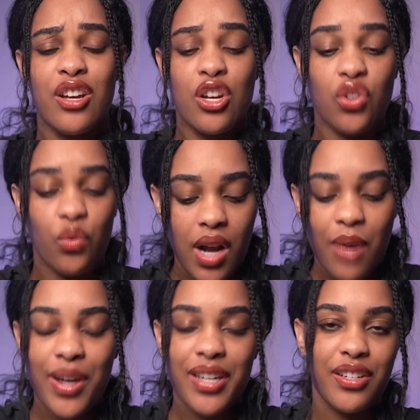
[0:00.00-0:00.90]
So what I
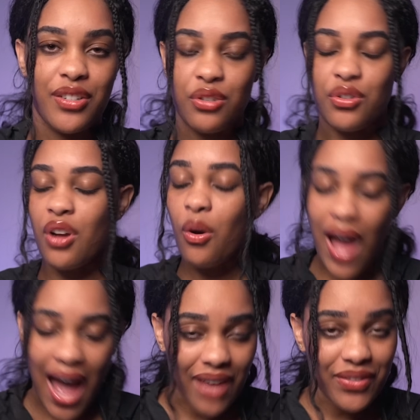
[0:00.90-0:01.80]
want you to do, you don't
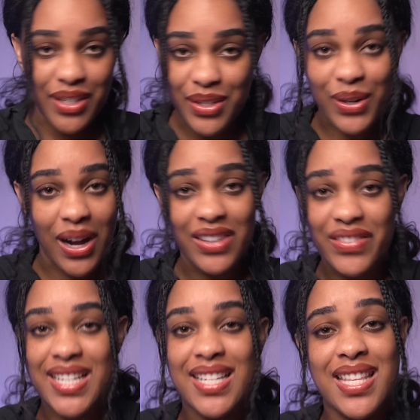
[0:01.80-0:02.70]
have to do all of
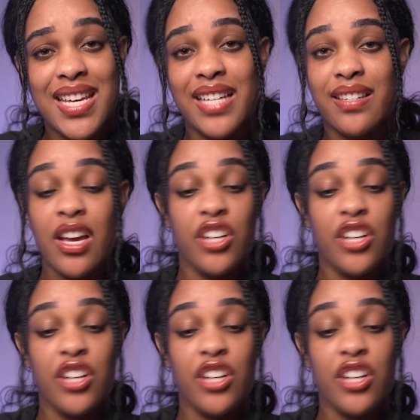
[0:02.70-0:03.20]
these things,